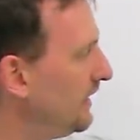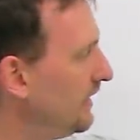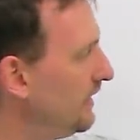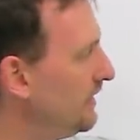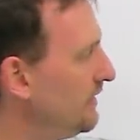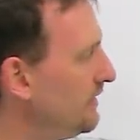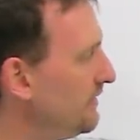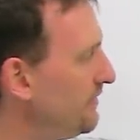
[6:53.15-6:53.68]

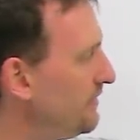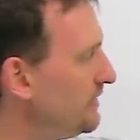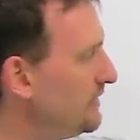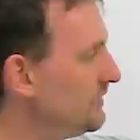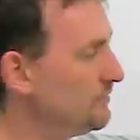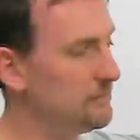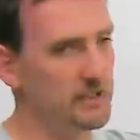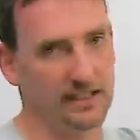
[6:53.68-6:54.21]

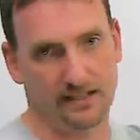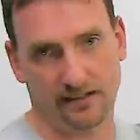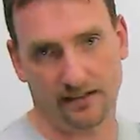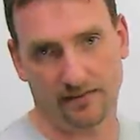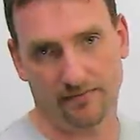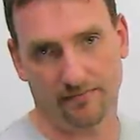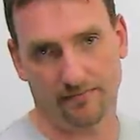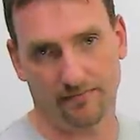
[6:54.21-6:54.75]

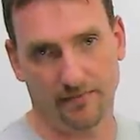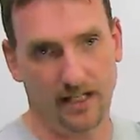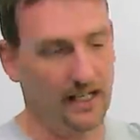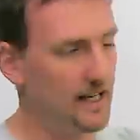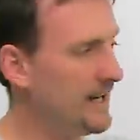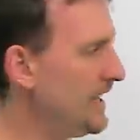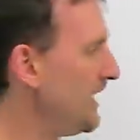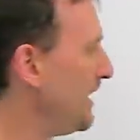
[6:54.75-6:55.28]
Infamous.
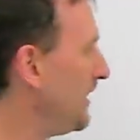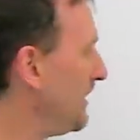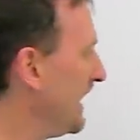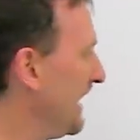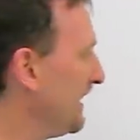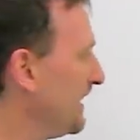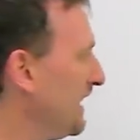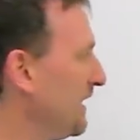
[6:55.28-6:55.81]

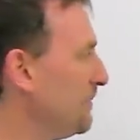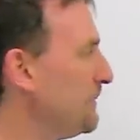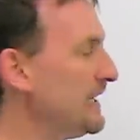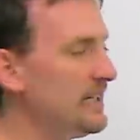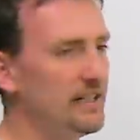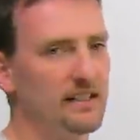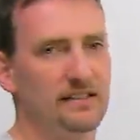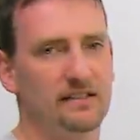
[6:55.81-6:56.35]
And it
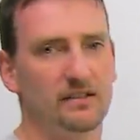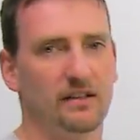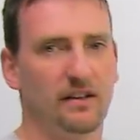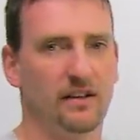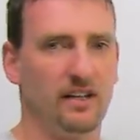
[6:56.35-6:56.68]
means